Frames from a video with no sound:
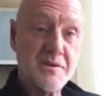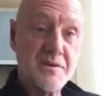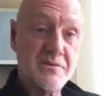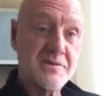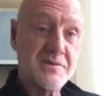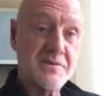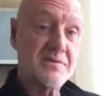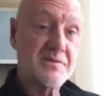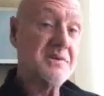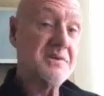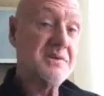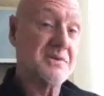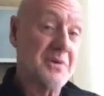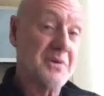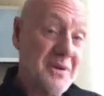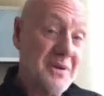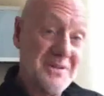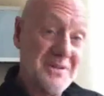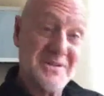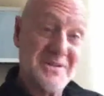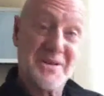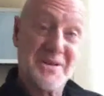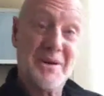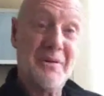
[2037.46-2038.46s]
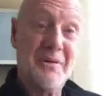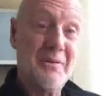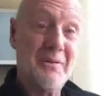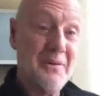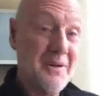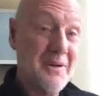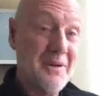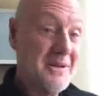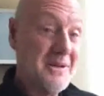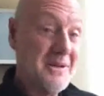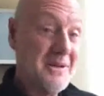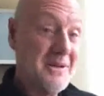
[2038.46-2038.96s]
aware, quick service
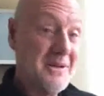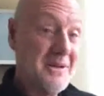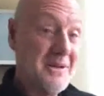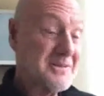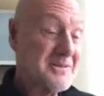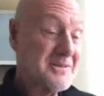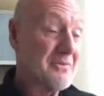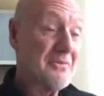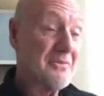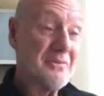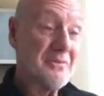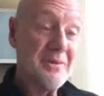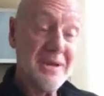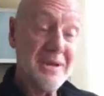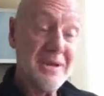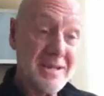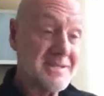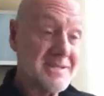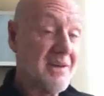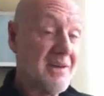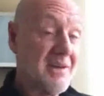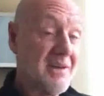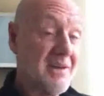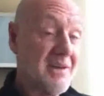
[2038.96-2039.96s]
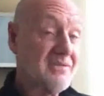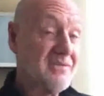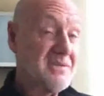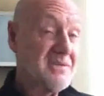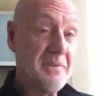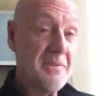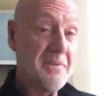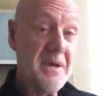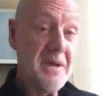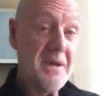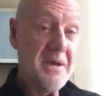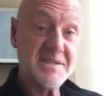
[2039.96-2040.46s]
restaurants it's a really tough
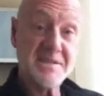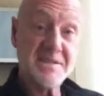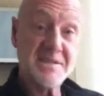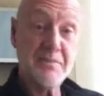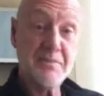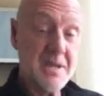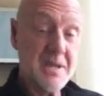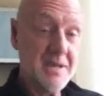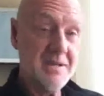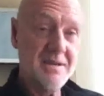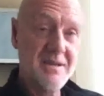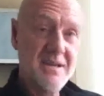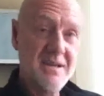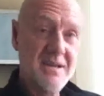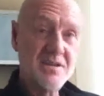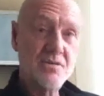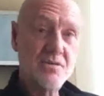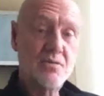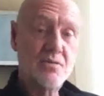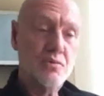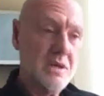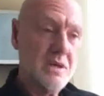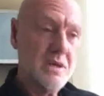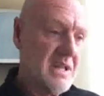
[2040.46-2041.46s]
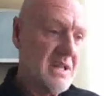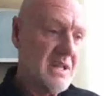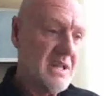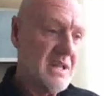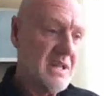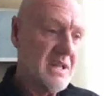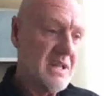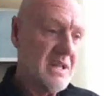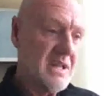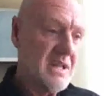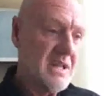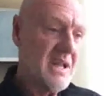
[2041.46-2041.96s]
space to be in.
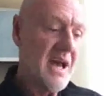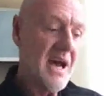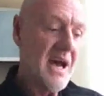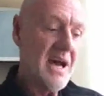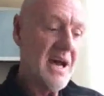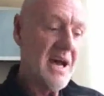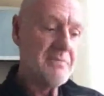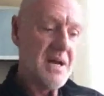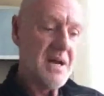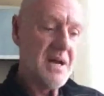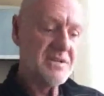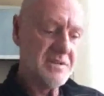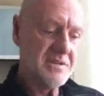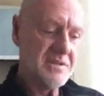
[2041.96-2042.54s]
Really hard